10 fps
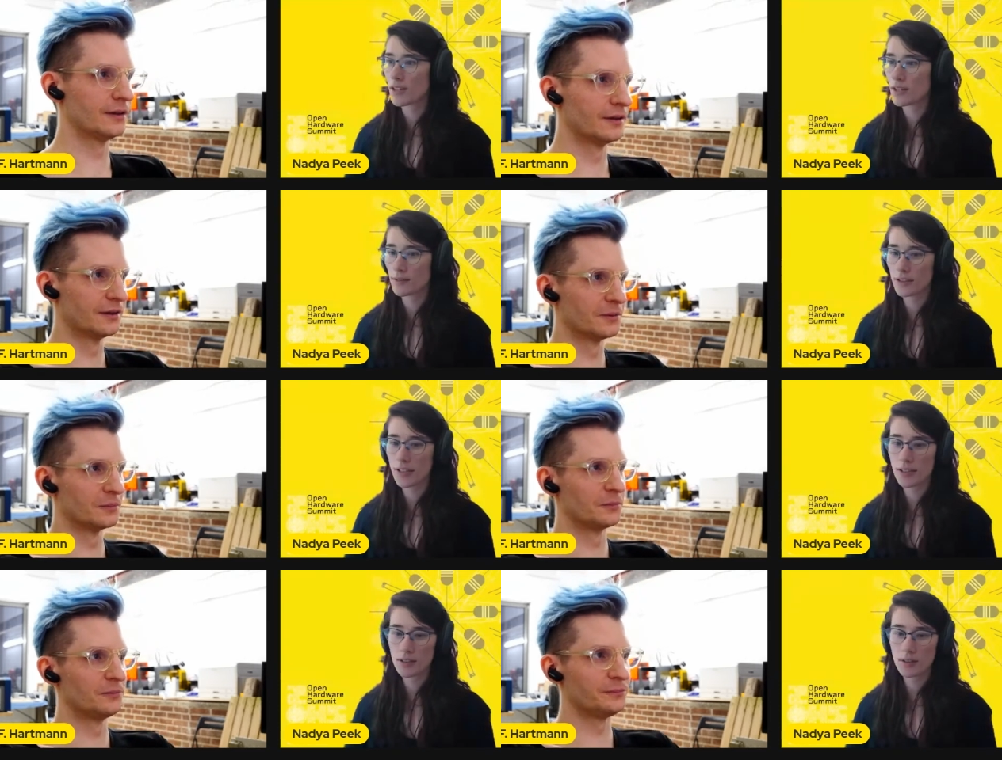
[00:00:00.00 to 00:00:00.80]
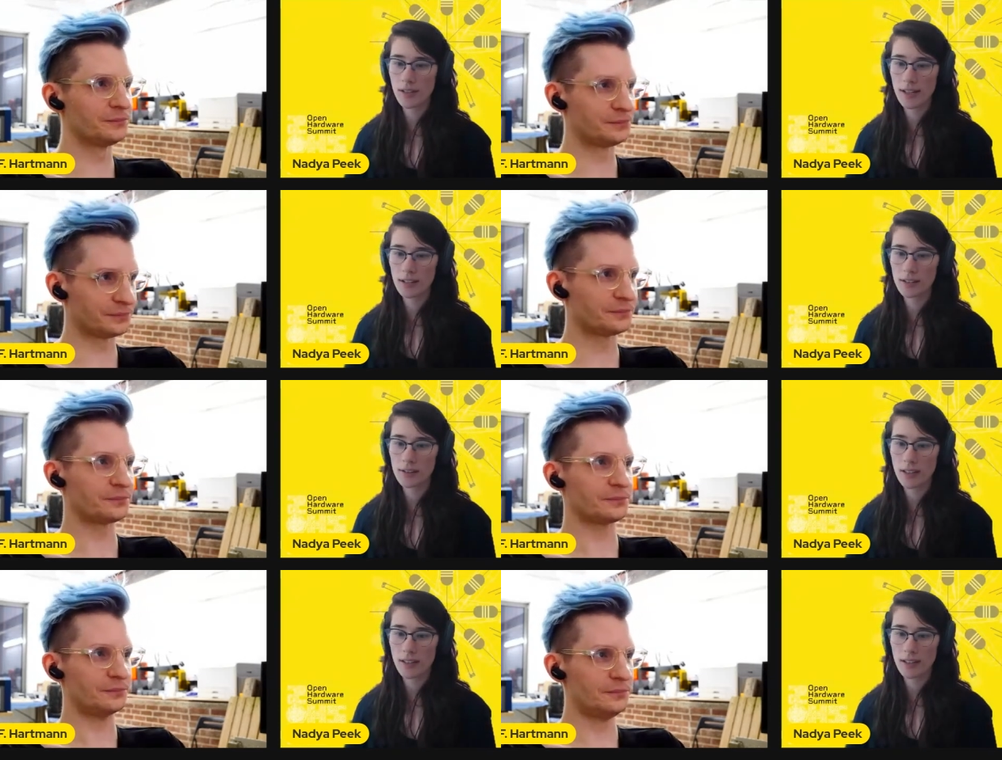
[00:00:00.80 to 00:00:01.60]
Speaker 1: for you,
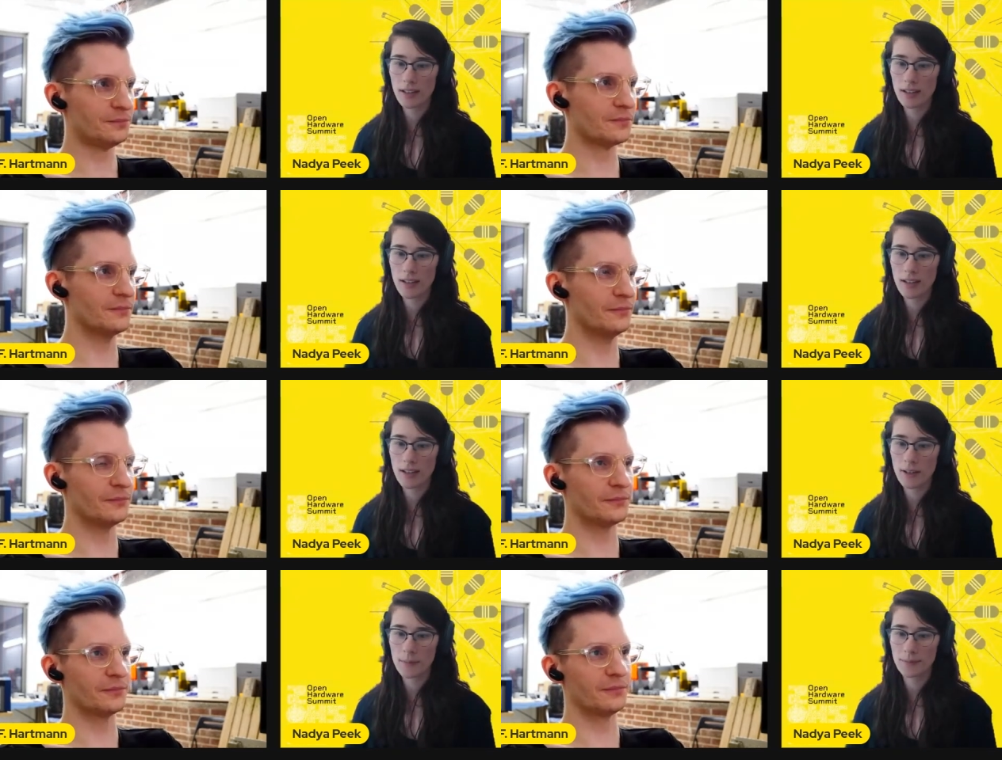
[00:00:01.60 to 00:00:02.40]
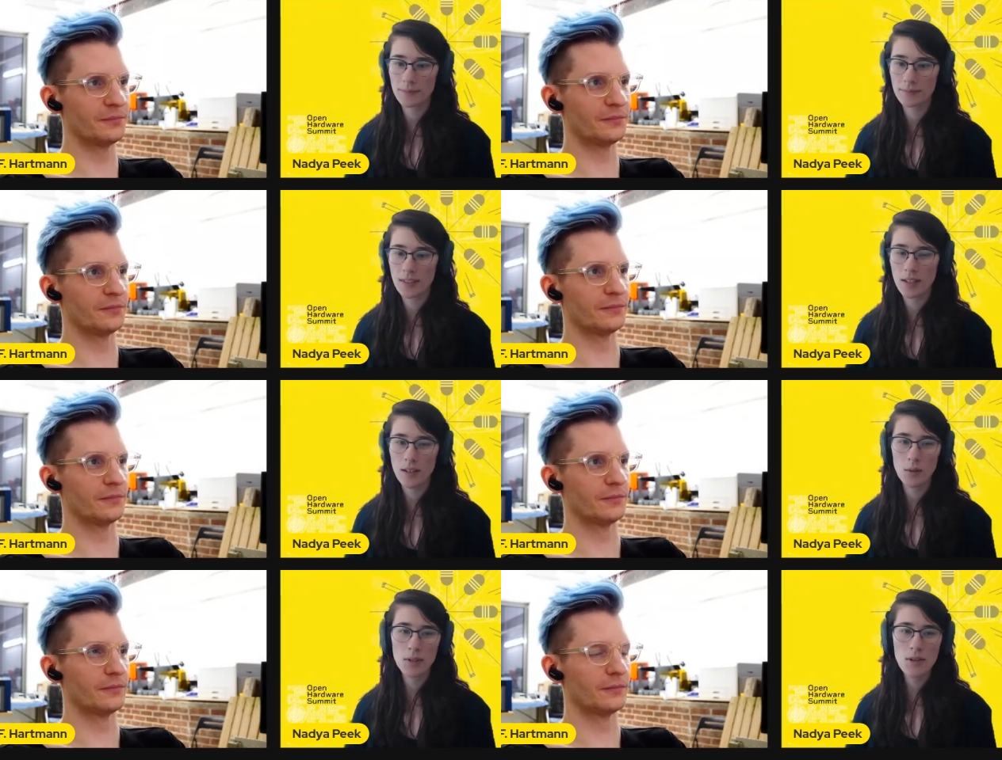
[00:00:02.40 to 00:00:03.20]
including um,
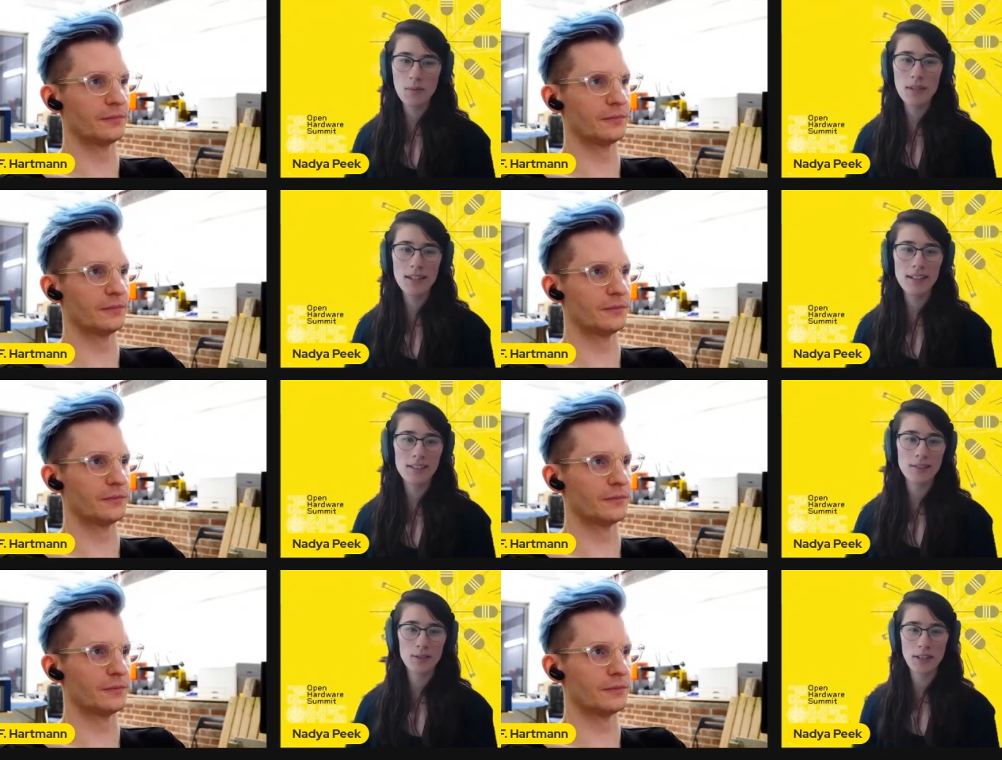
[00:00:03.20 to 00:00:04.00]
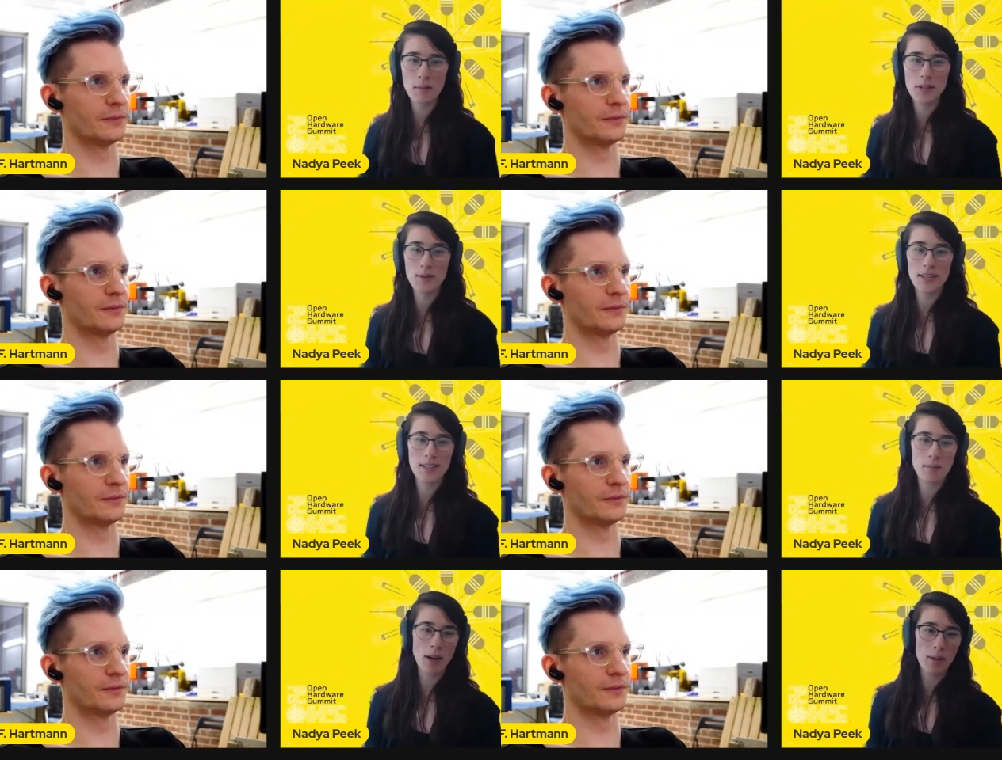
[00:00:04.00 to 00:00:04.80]
what do you mean really when you say
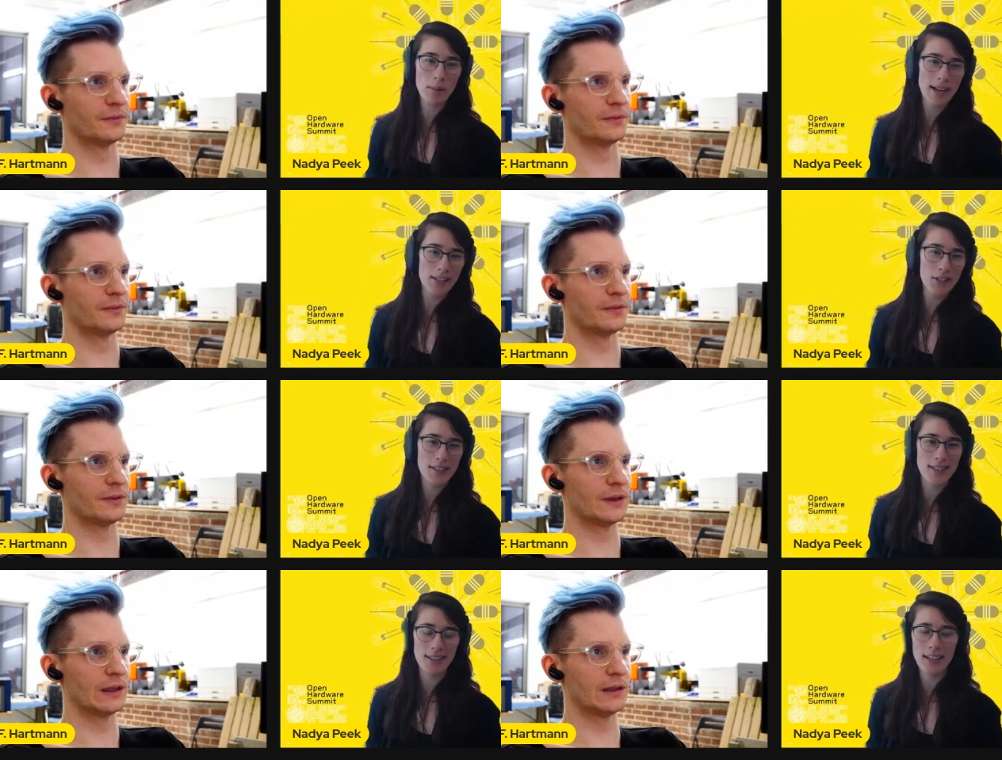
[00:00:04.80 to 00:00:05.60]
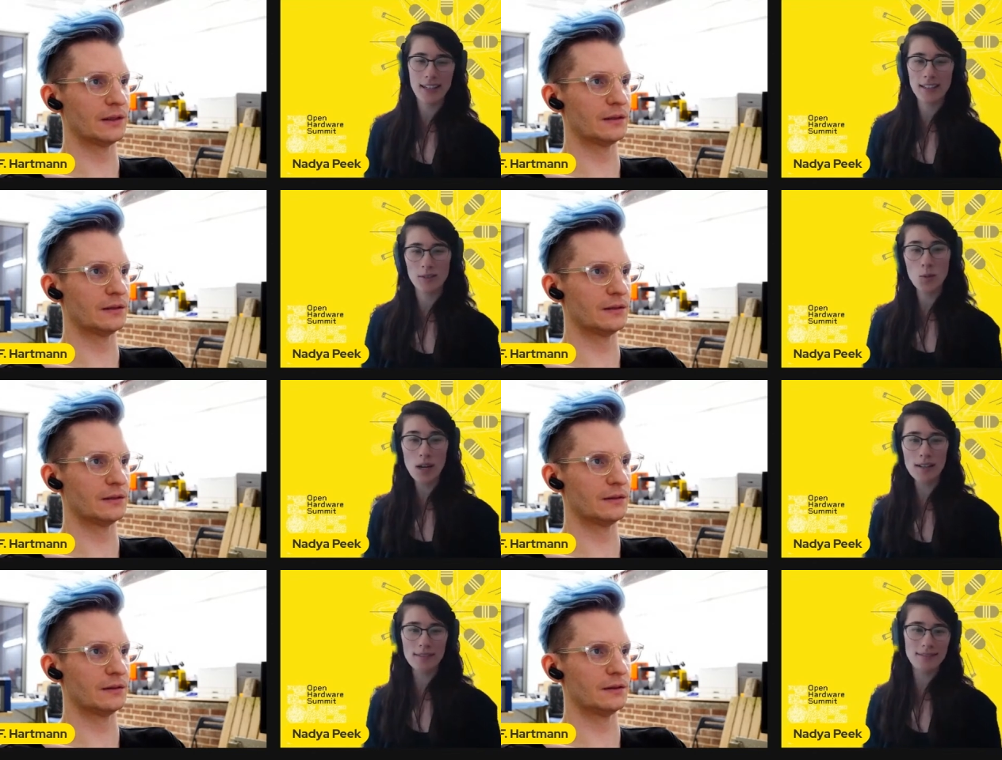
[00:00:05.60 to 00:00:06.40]
small batch? Is it like
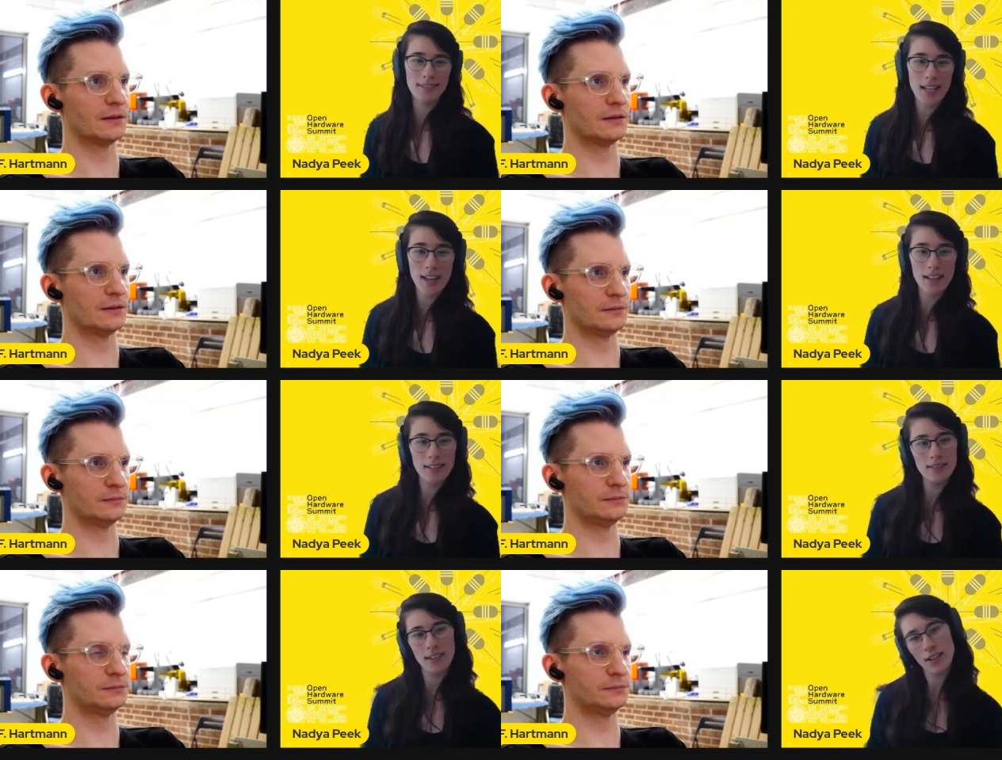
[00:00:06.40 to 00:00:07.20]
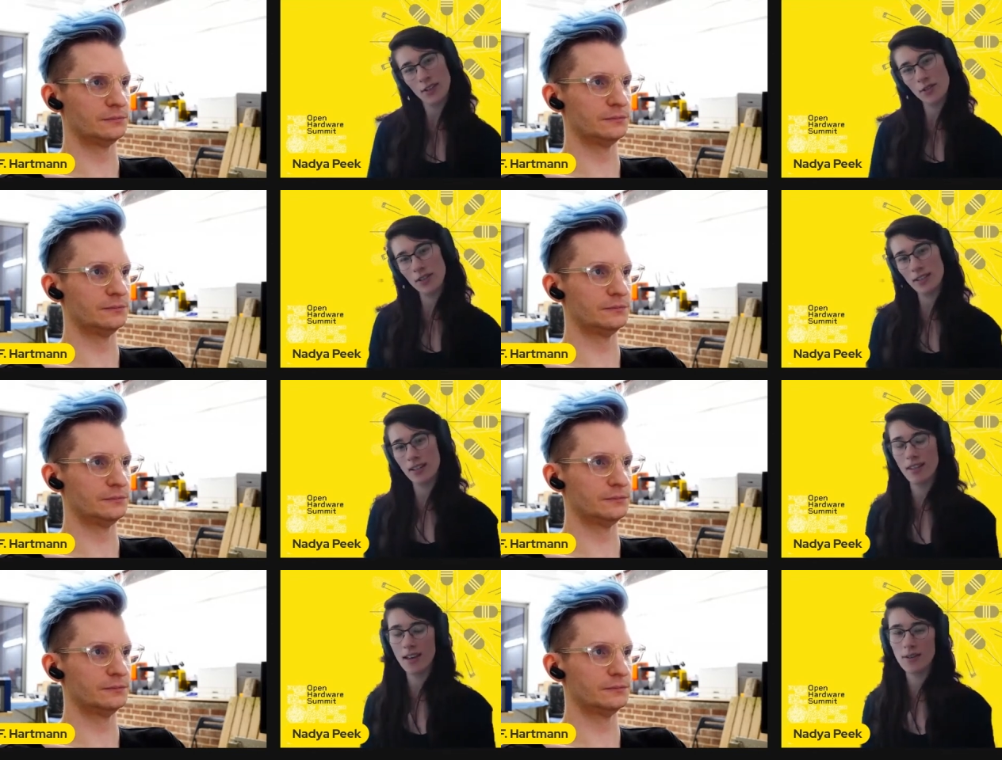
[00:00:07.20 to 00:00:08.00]
one, ten, a hundred, a
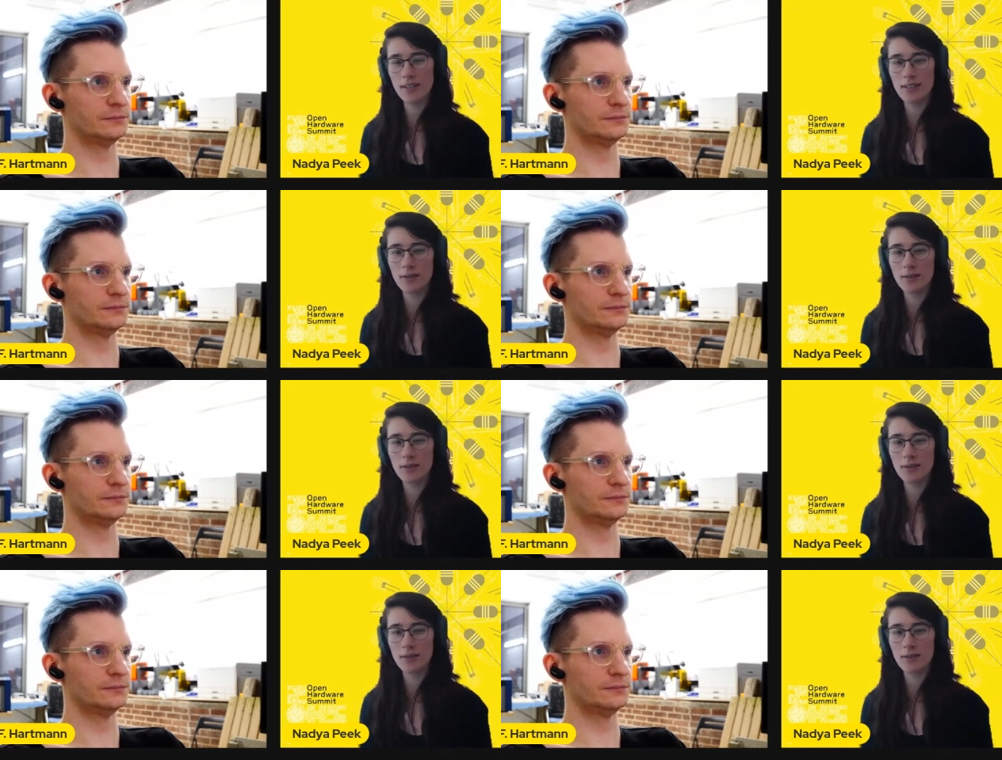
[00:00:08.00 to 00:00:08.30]
thousand?